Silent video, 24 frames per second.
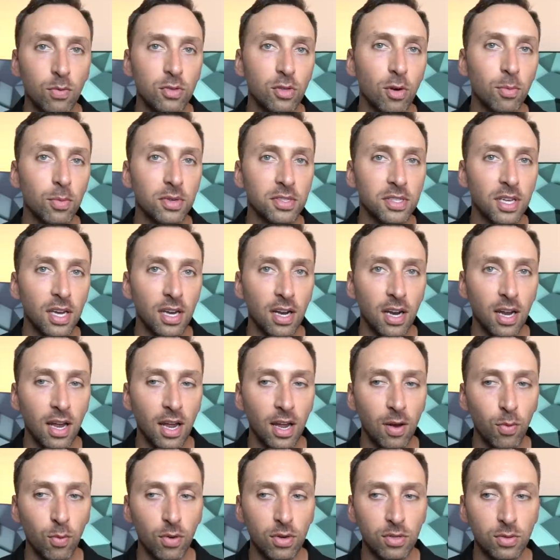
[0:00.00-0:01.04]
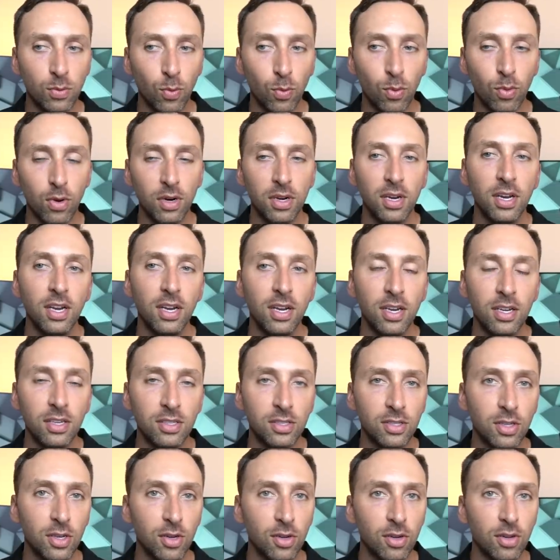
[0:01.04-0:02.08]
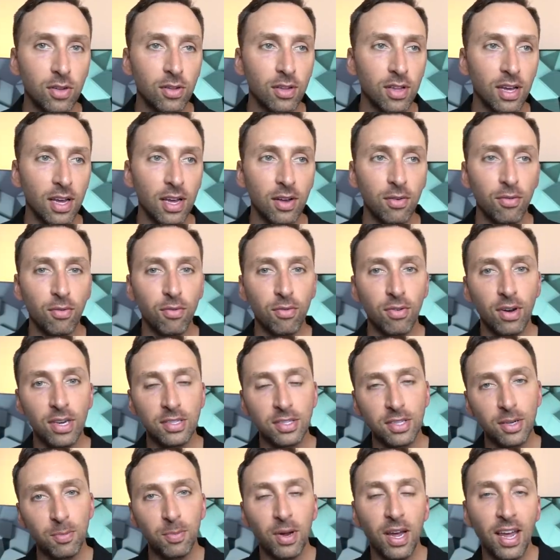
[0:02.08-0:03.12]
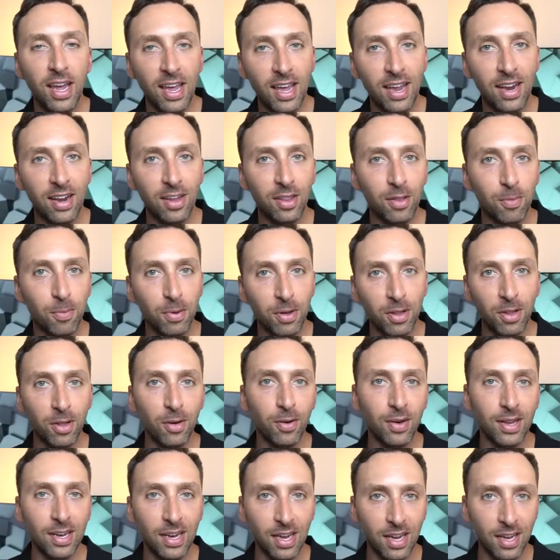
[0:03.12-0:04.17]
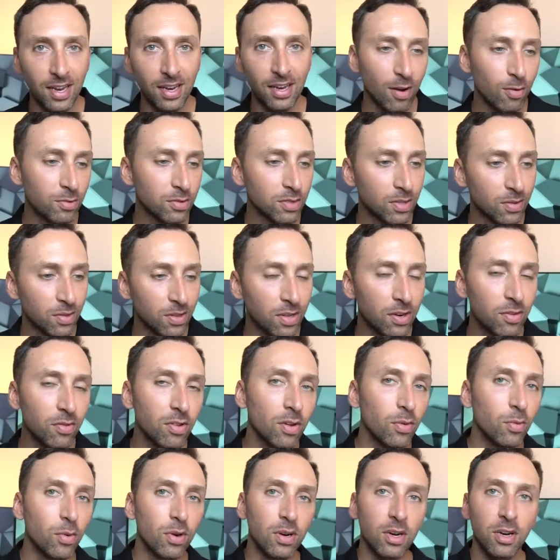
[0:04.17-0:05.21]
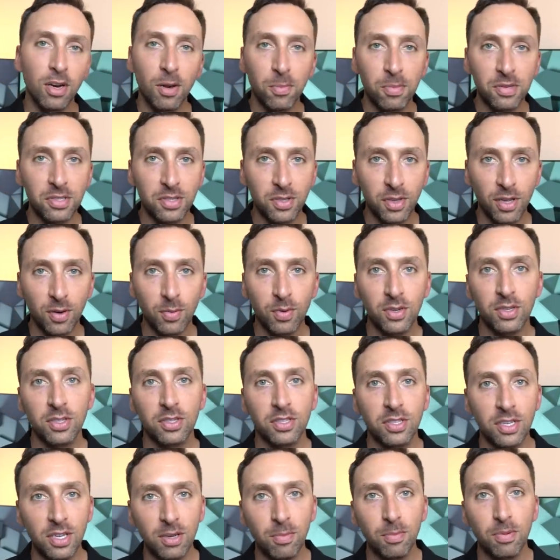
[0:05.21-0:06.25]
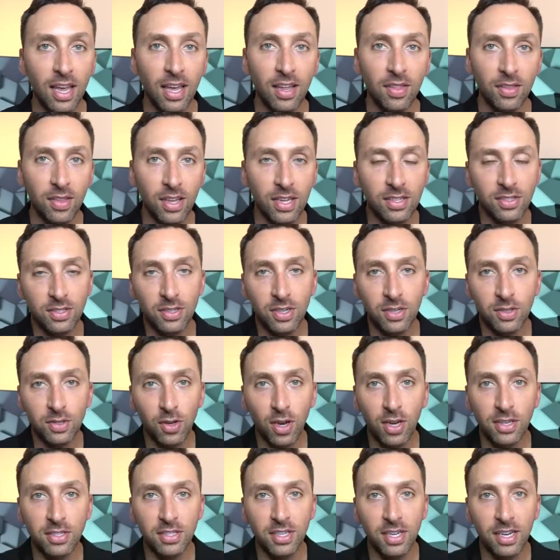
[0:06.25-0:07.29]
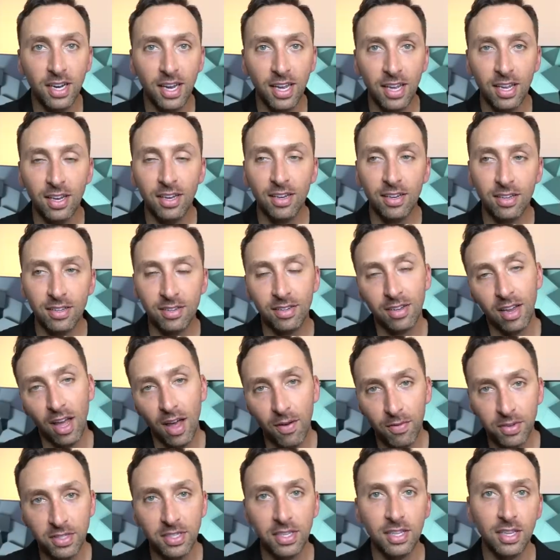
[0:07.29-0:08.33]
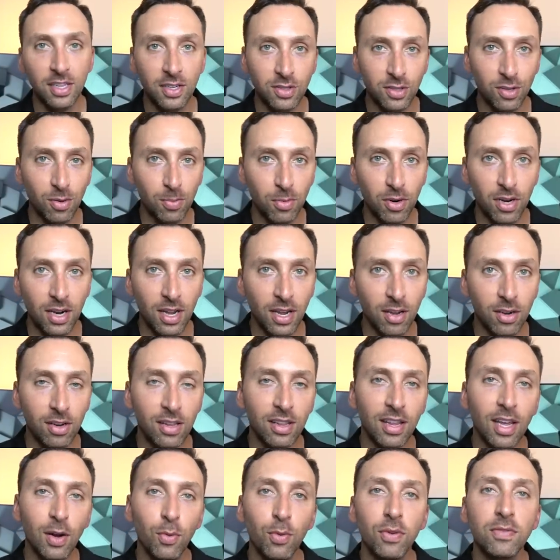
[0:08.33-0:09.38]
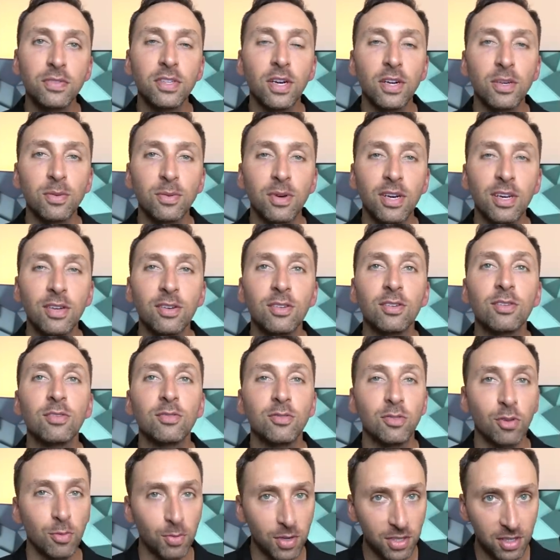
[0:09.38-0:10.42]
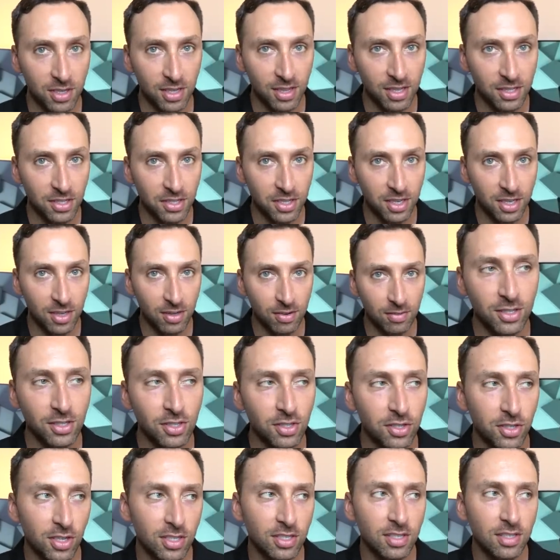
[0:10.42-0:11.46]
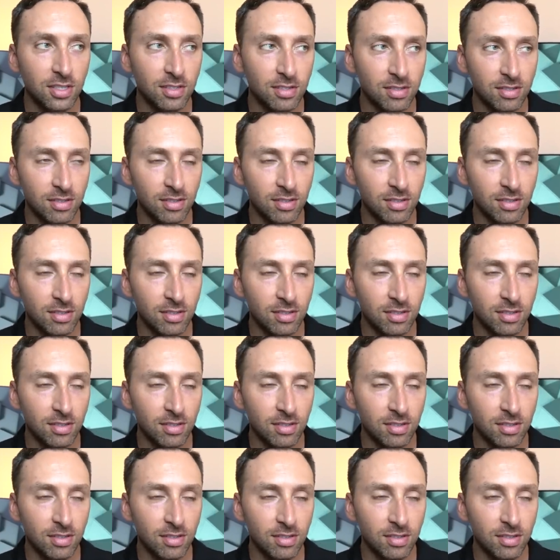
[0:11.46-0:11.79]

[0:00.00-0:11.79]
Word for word: was almost like I was working until I rested my head on the pillow at night. I was literally working up until I went to sleep. And that's exhausting and obviously leads to burnout like we've talked about so much on this channel. This is just